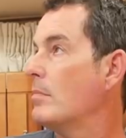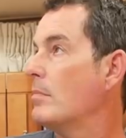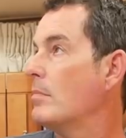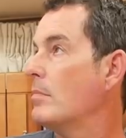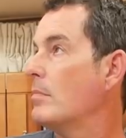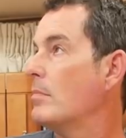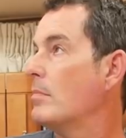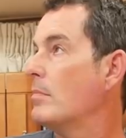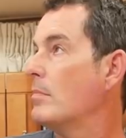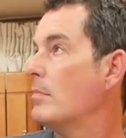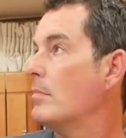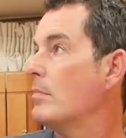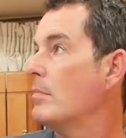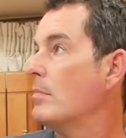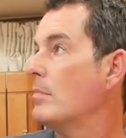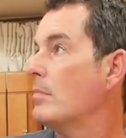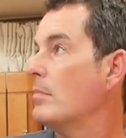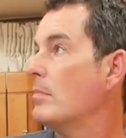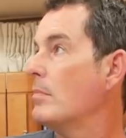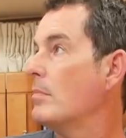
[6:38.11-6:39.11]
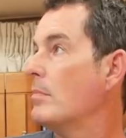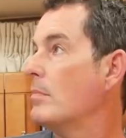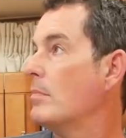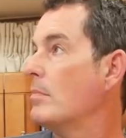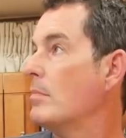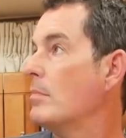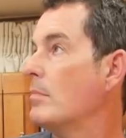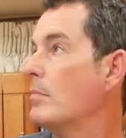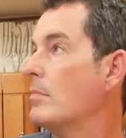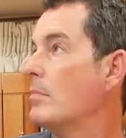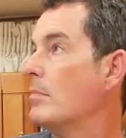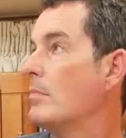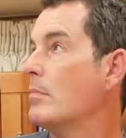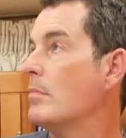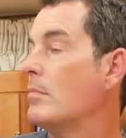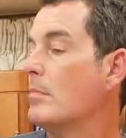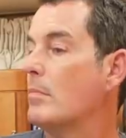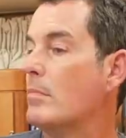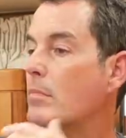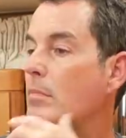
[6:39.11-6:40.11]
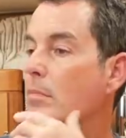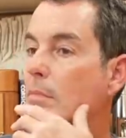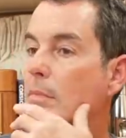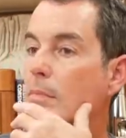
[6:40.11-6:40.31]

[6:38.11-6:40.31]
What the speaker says: (not speaking)